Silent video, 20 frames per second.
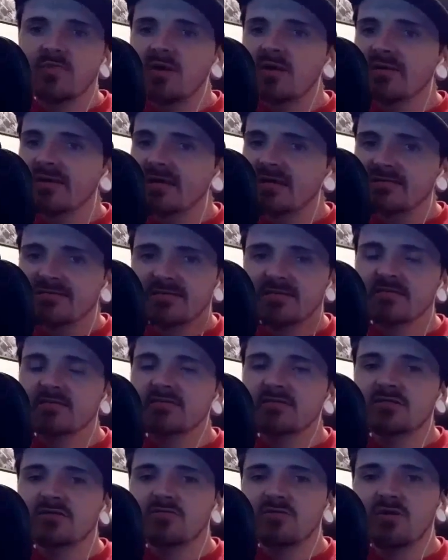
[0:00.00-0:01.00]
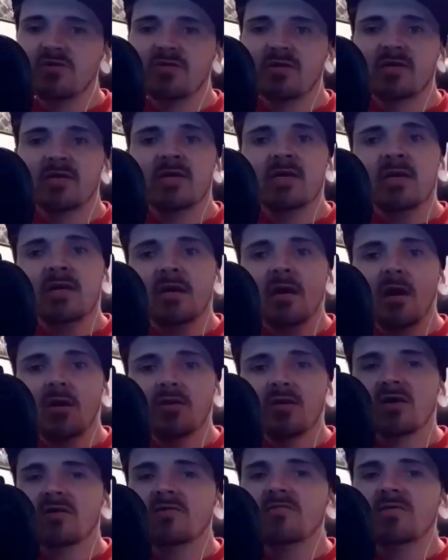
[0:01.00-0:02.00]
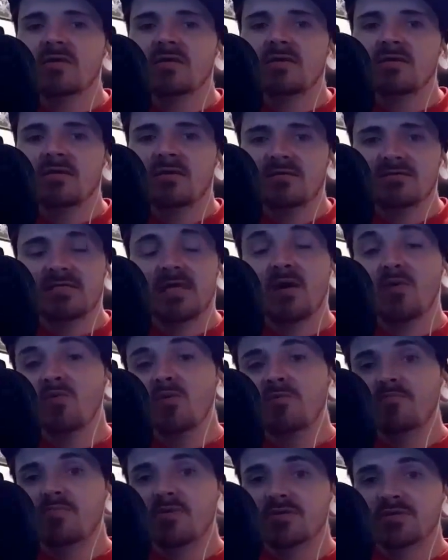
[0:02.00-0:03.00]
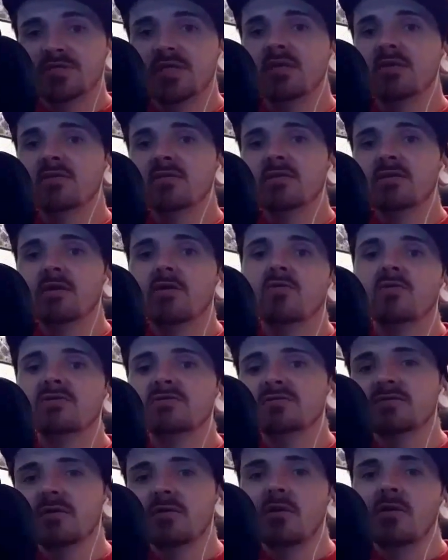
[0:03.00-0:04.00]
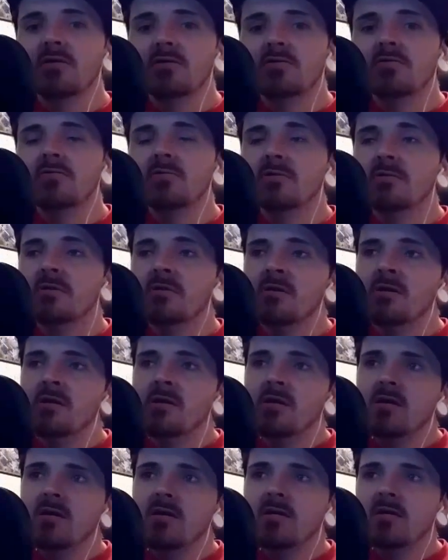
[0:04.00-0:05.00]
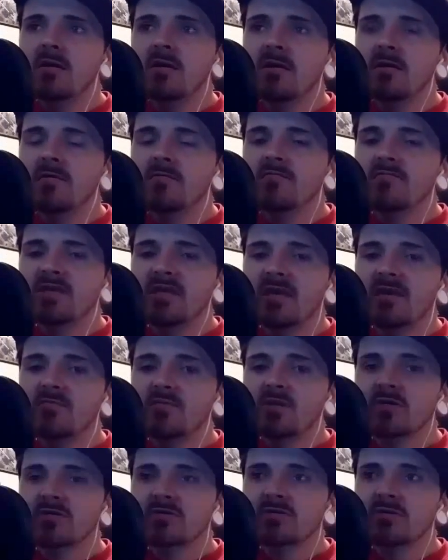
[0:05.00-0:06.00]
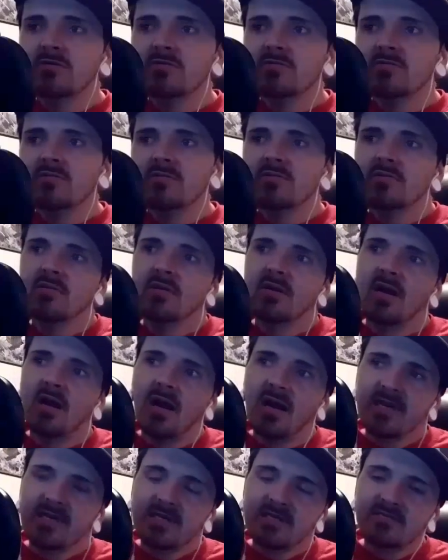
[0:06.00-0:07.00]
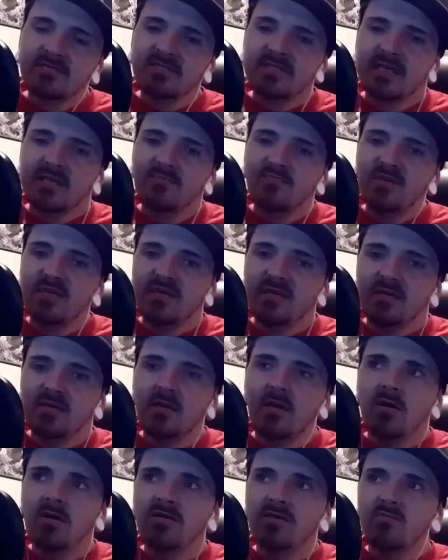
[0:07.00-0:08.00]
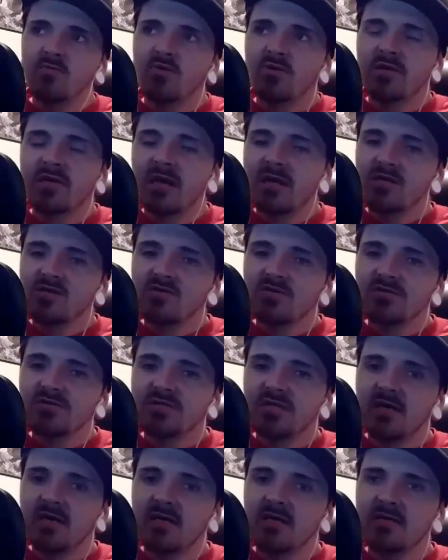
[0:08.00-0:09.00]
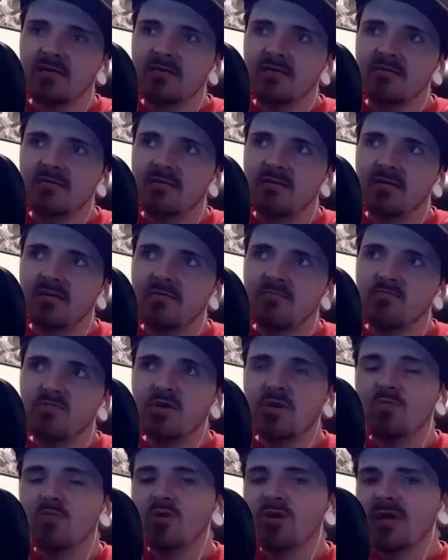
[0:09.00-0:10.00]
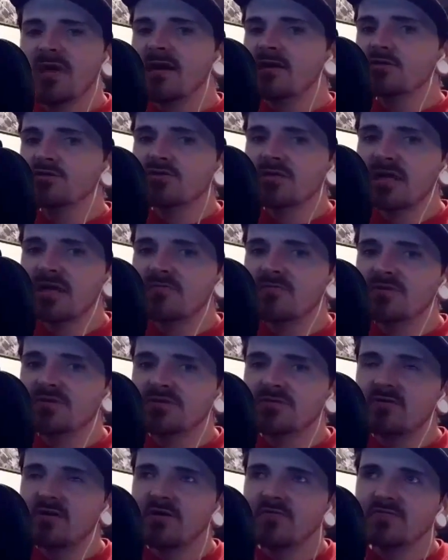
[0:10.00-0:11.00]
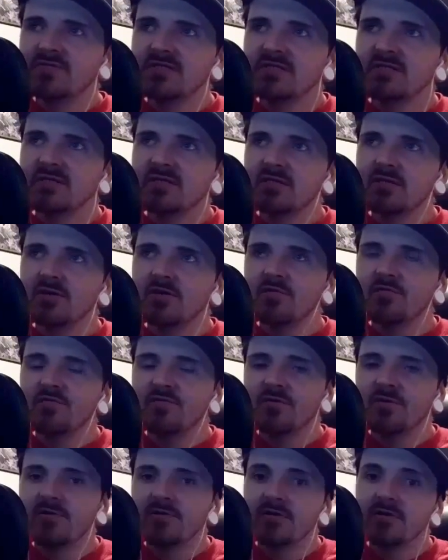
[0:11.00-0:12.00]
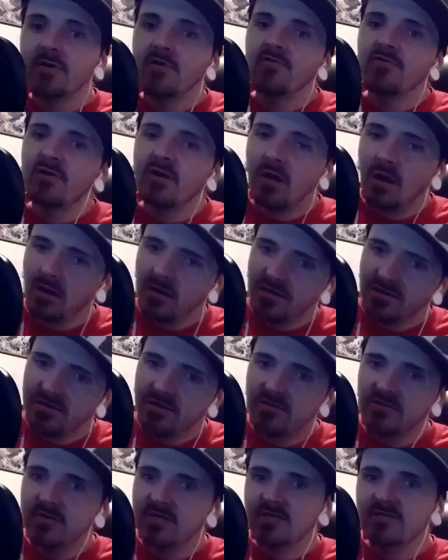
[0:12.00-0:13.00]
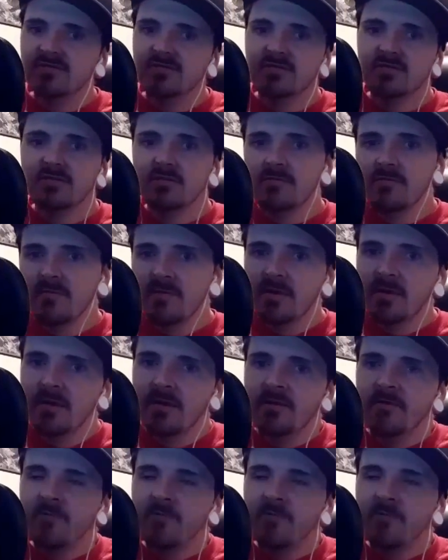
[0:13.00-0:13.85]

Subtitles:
and podcasts I listen to and all that, a lot of it is that 1%. It's the hardcore gamers. So I can see it being on the more casual side. More casual gamers, they're obviously going to go for, the Call of Duties and,